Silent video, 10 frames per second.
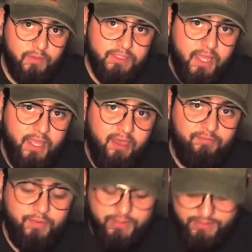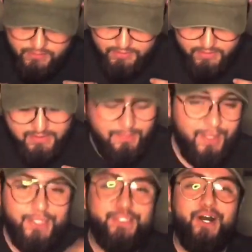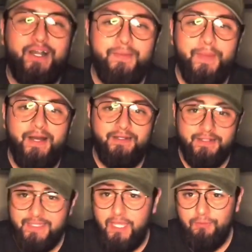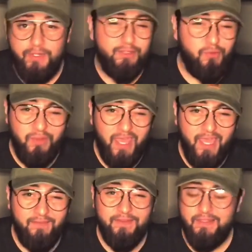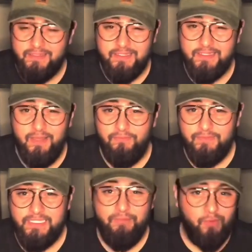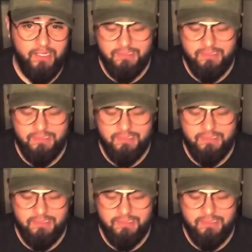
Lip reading: I have personally, because I'm not going to talk about another caliber I don't have. That doesn't seem right to